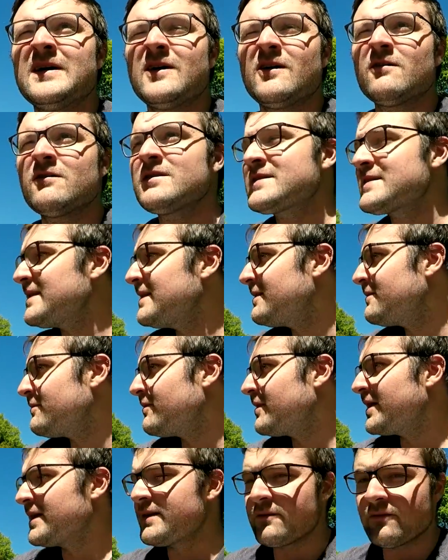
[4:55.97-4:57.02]
honestly,
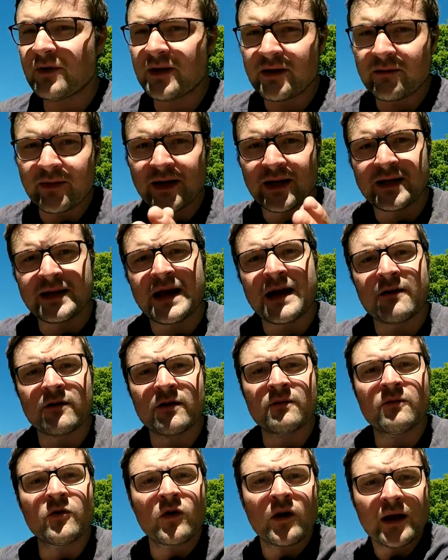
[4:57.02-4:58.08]
with it being
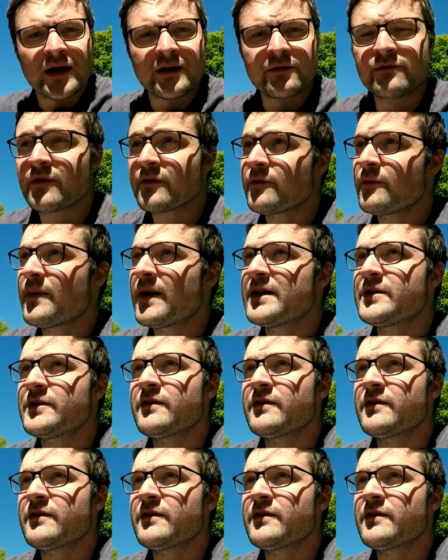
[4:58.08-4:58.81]
narrow, more like a riverbed,